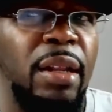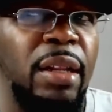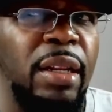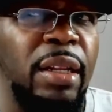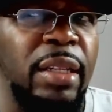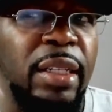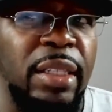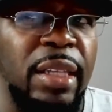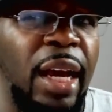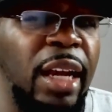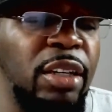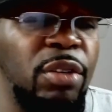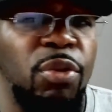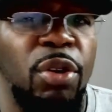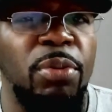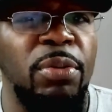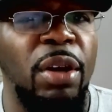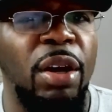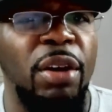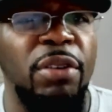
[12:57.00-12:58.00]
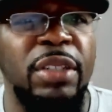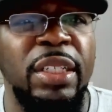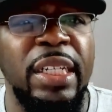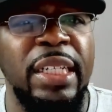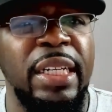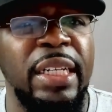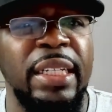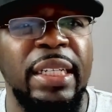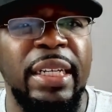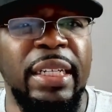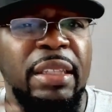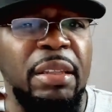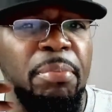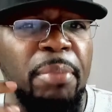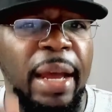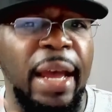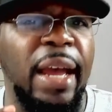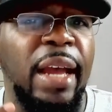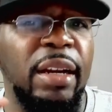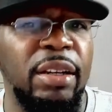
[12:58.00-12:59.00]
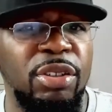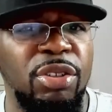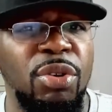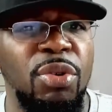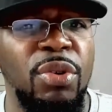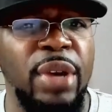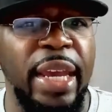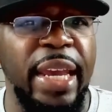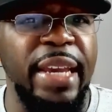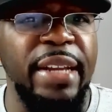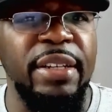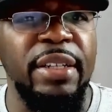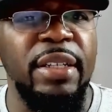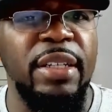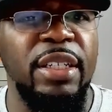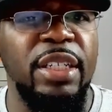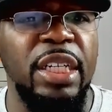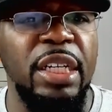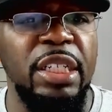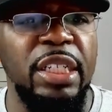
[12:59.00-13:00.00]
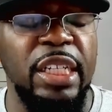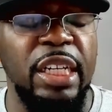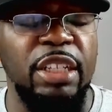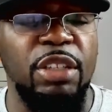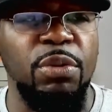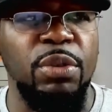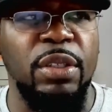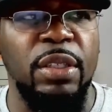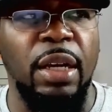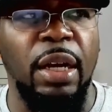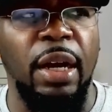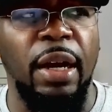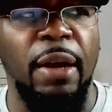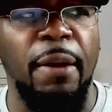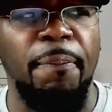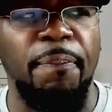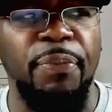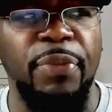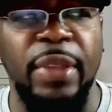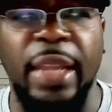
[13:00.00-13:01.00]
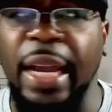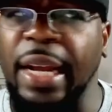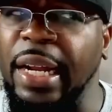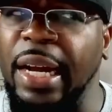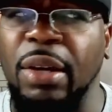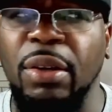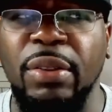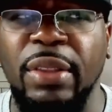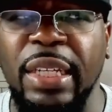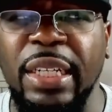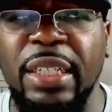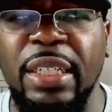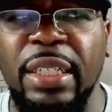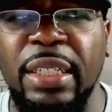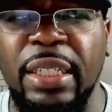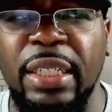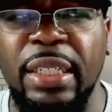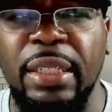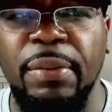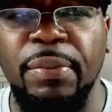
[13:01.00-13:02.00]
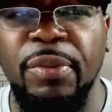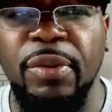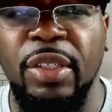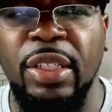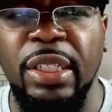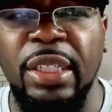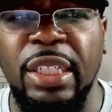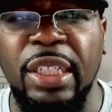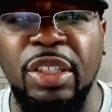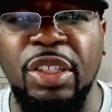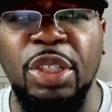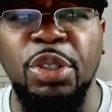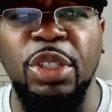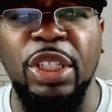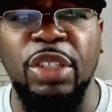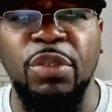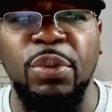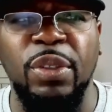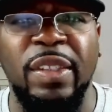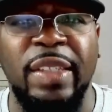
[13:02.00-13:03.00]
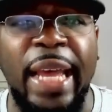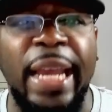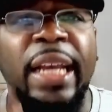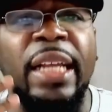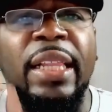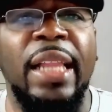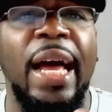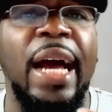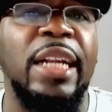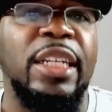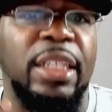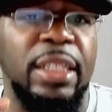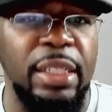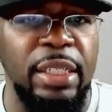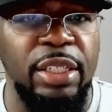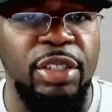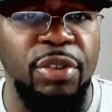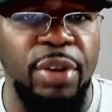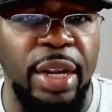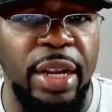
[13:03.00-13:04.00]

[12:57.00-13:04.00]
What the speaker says: Natasha Romanoff, she didn't get the mind control agent. She just was, I don't think she did. She just was psychologically trained.